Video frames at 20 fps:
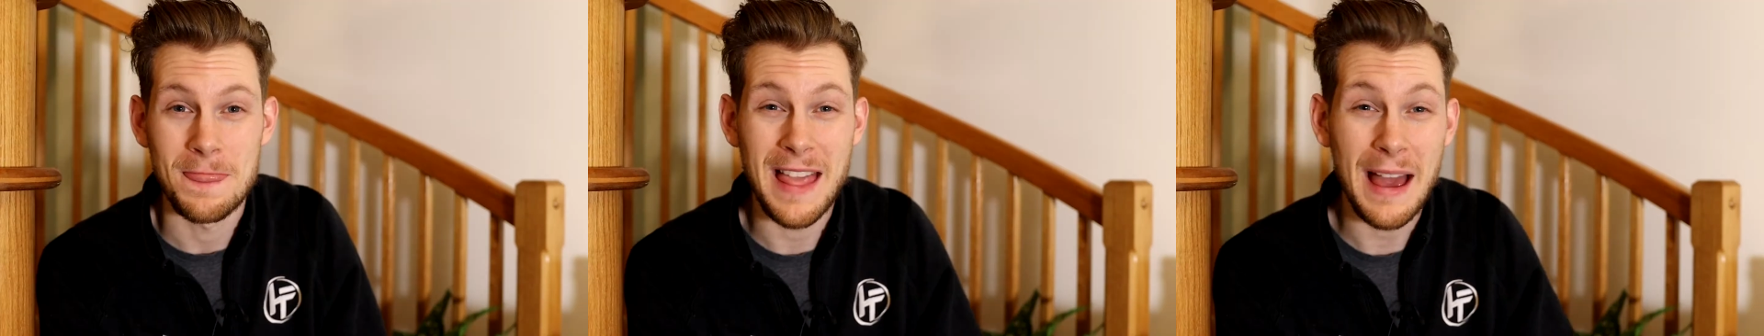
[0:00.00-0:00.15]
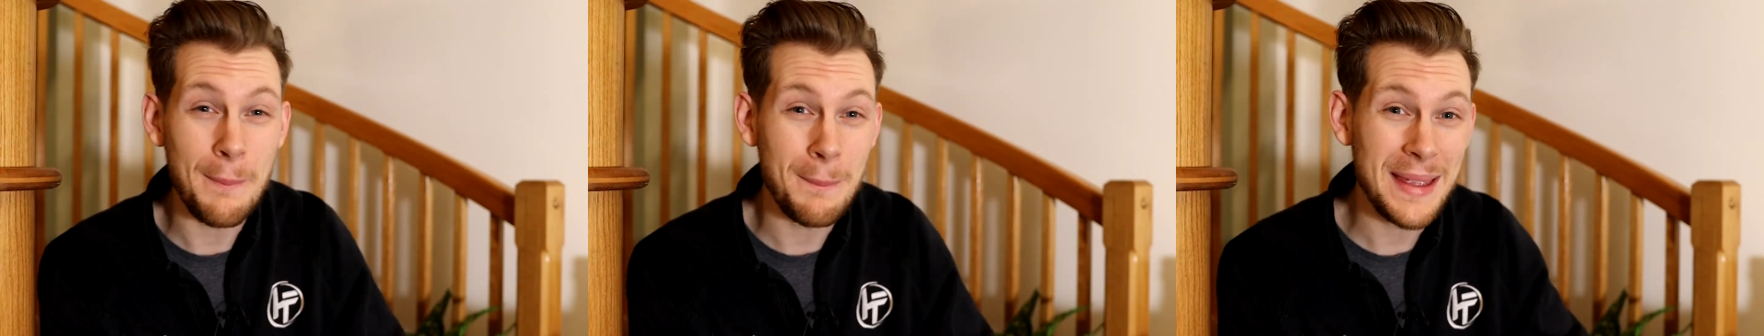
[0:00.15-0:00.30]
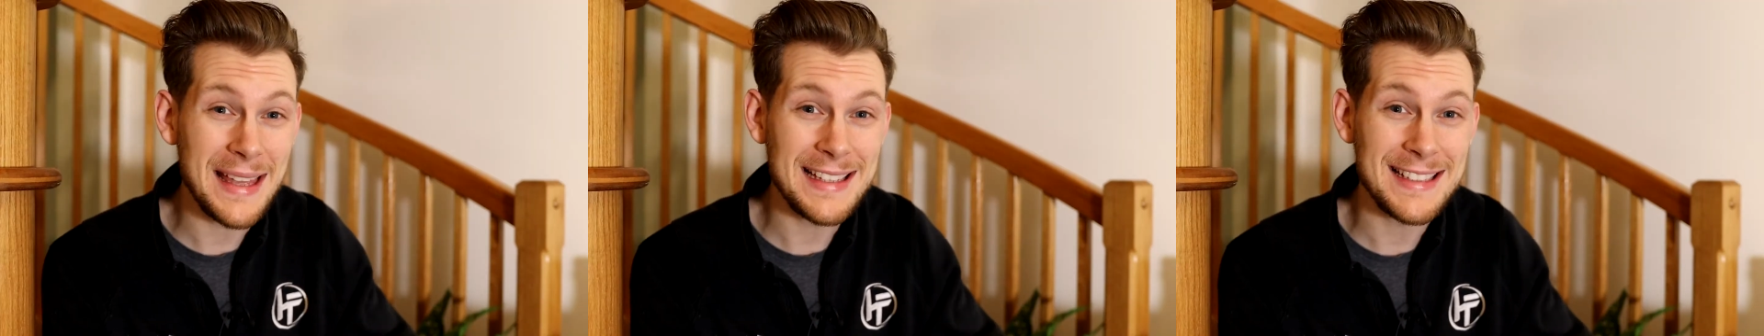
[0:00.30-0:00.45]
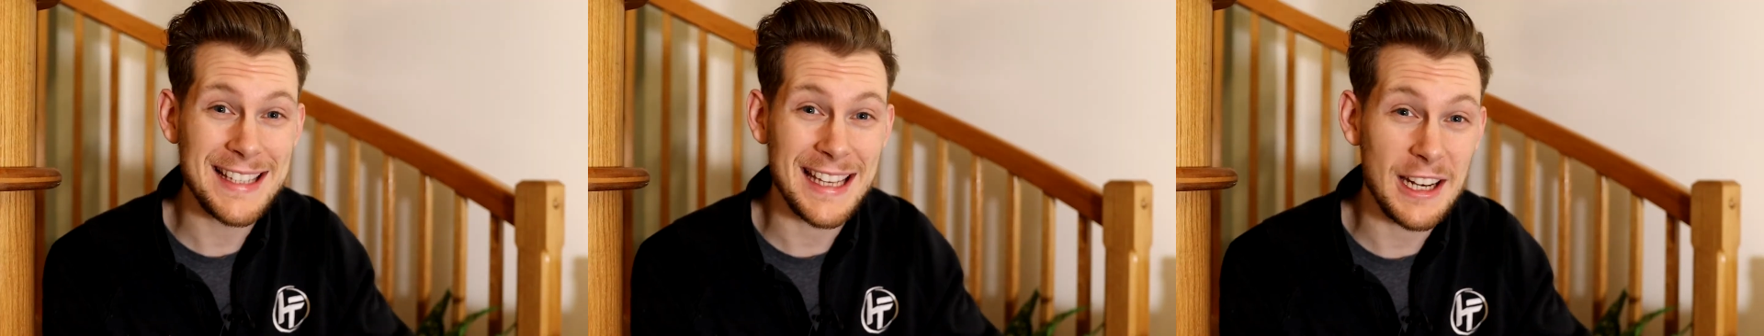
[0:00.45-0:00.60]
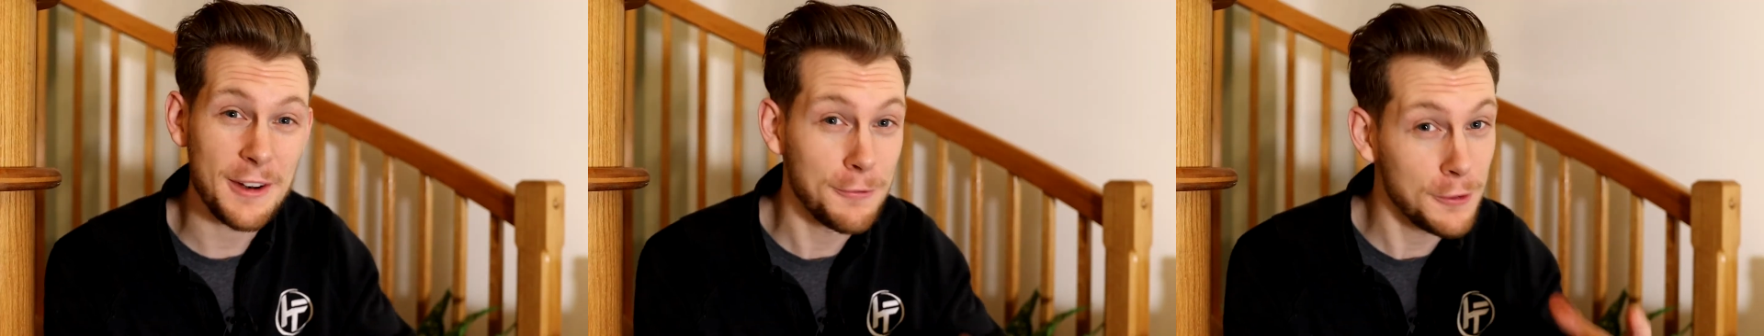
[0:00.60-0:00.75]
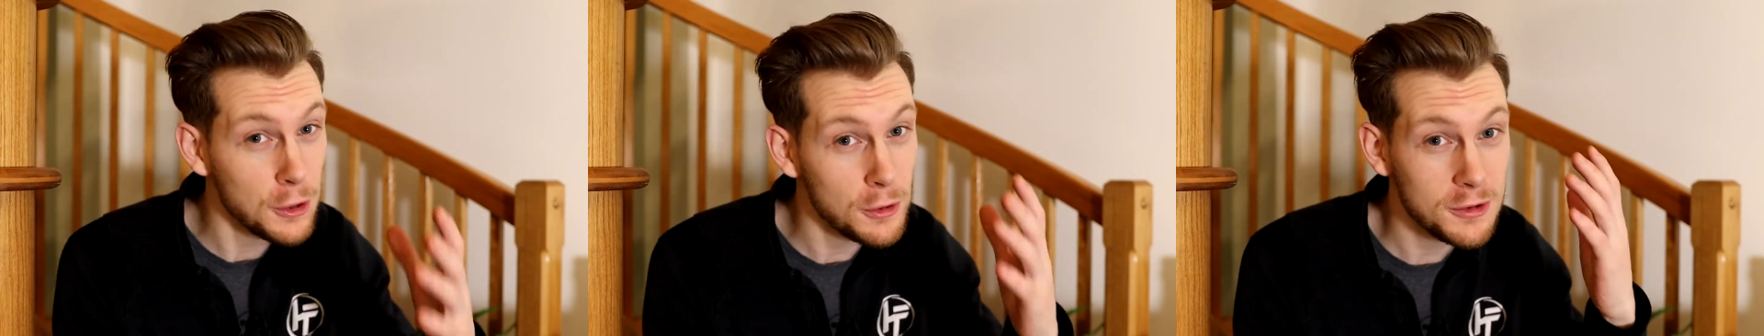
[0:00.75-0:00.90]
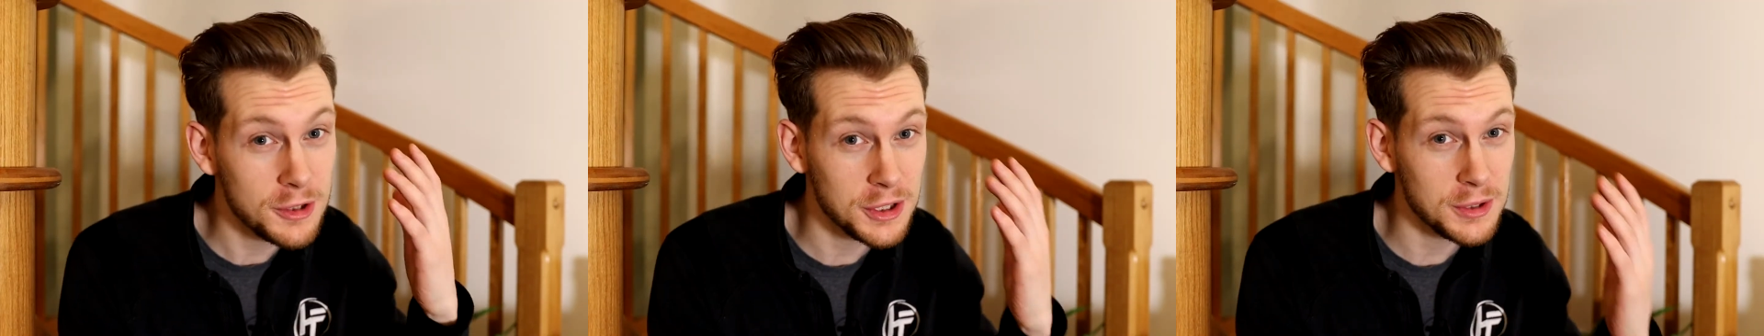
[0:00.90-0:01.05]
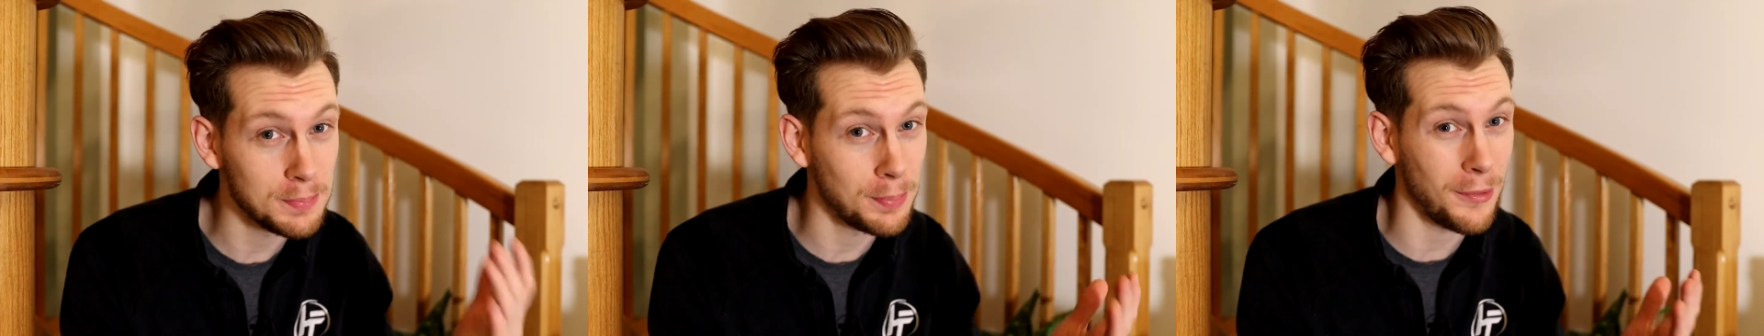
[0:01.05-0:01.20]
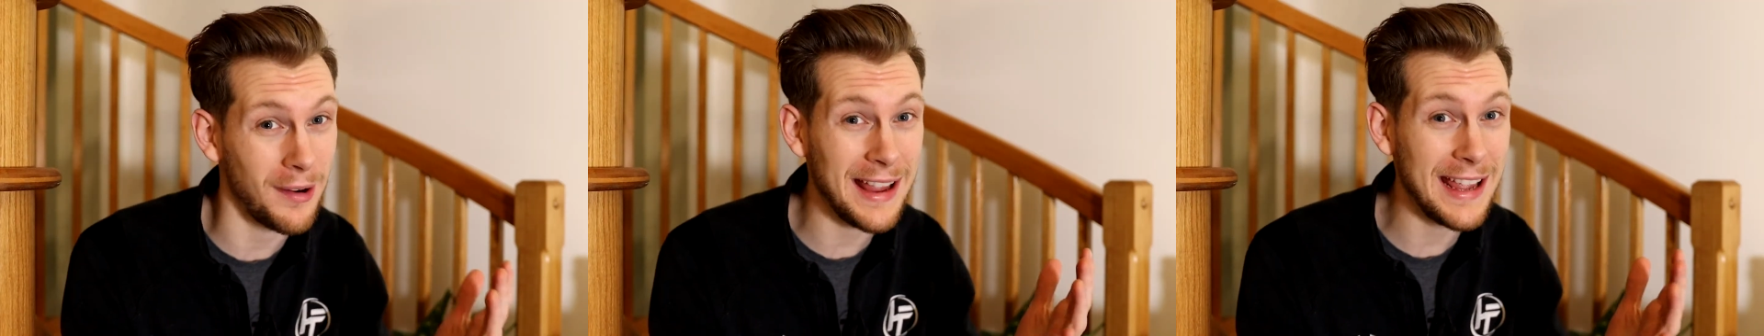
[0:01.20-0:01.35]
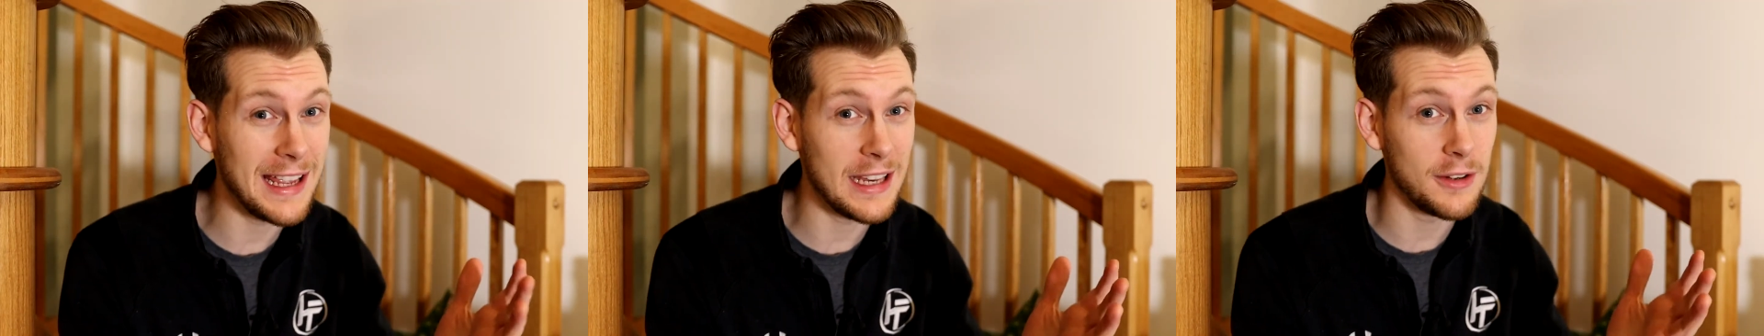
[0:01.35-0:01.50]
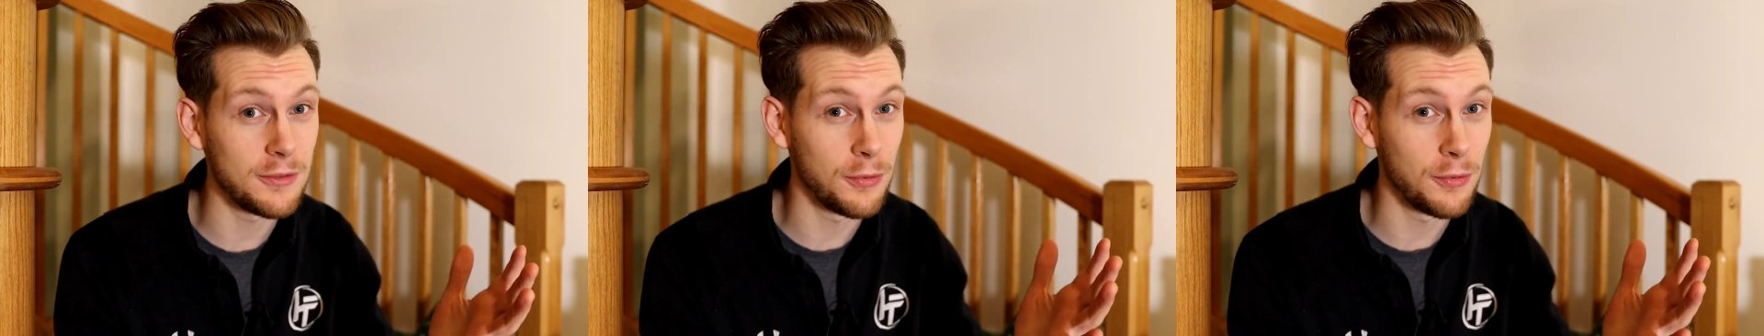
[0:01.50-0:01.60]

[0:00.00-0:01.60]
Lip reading: That means that if you sprayed